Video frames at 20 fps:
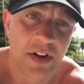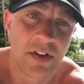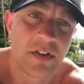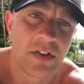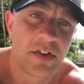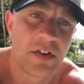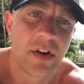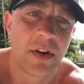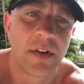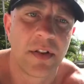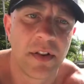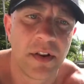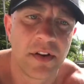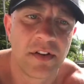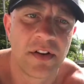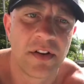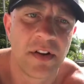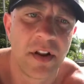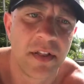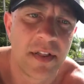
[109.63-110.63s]
This is
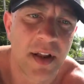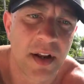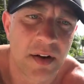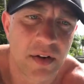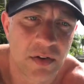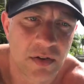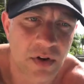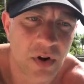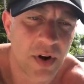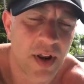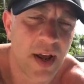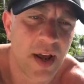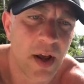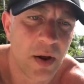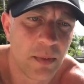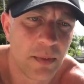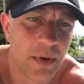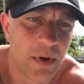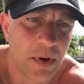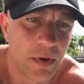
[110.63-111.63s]
the thing that's going to
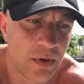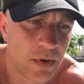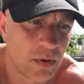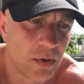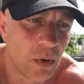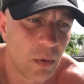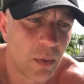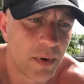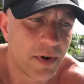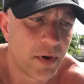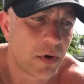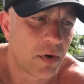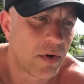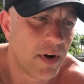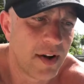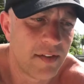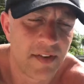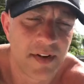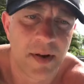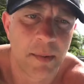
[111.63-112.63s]
help you. When you're
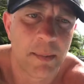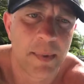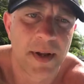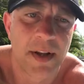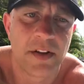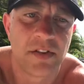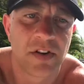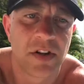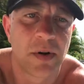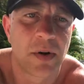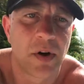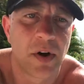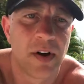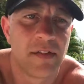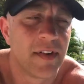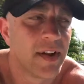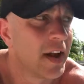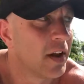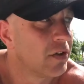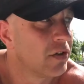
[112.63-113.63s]
craving the pizza, you're
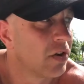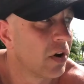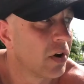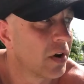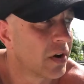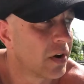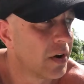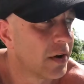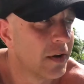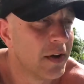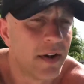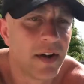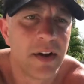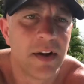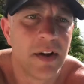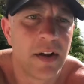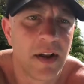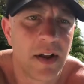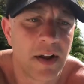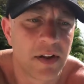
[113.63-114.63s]
craving that chocolate,
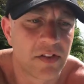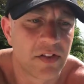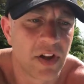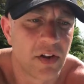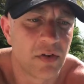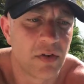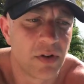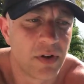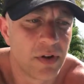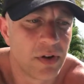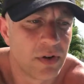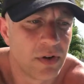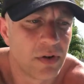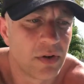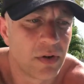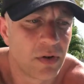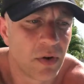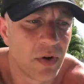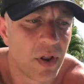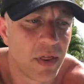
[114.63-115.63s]
etc.
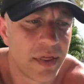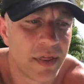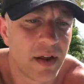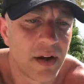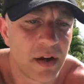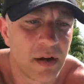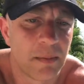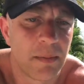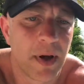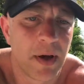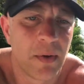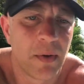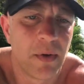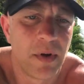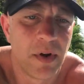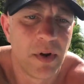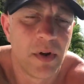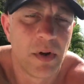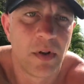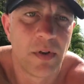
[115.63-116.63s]
You're going to think about
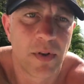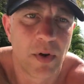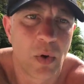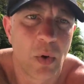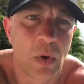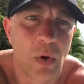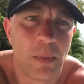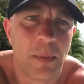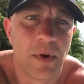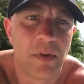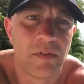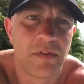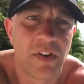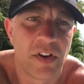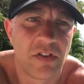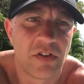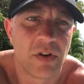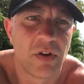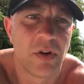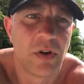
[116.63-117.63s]
the ultimate
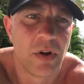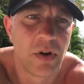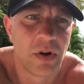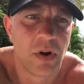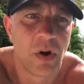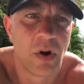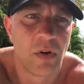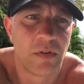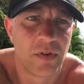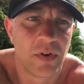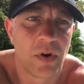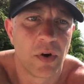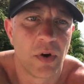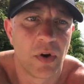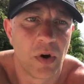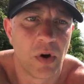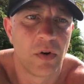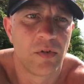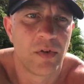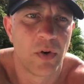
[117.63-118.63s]
vision of your
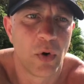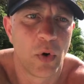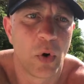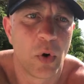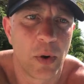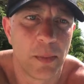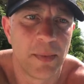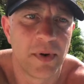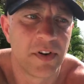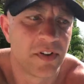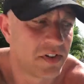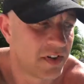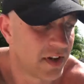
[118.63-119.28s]
ultimate